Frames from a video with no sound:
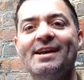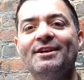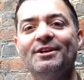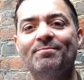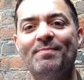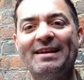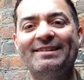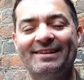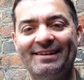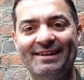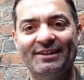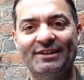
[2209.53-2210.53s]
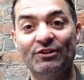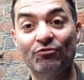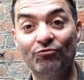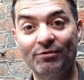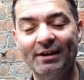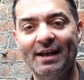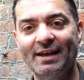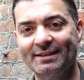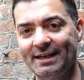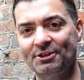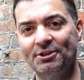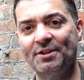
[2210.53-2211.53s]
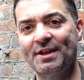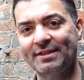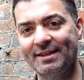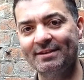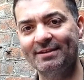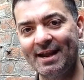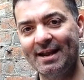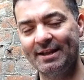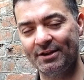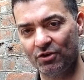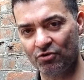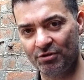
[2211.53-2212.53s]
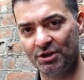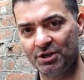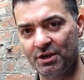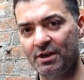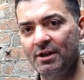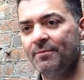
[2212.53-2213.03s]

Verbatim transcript: because basically it's the realization that this alien creature